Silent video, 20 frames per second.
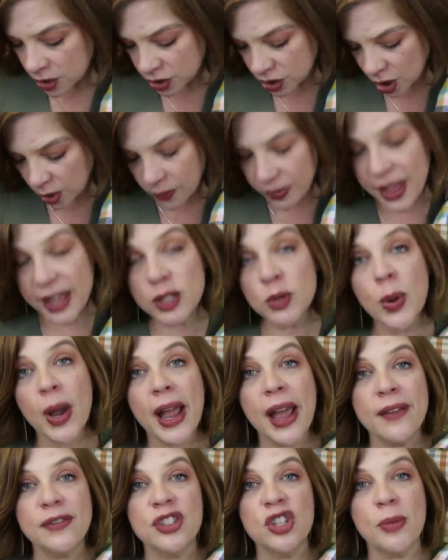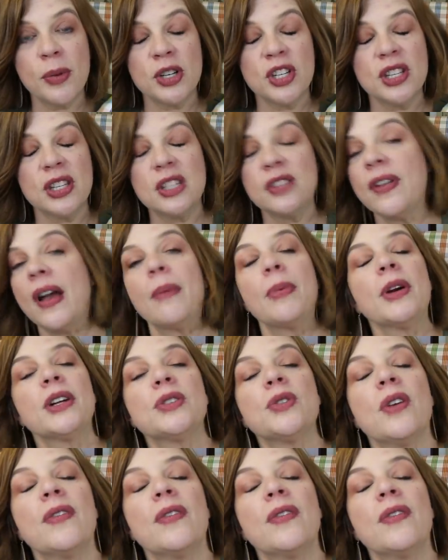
So that's why I have so much of this fabric.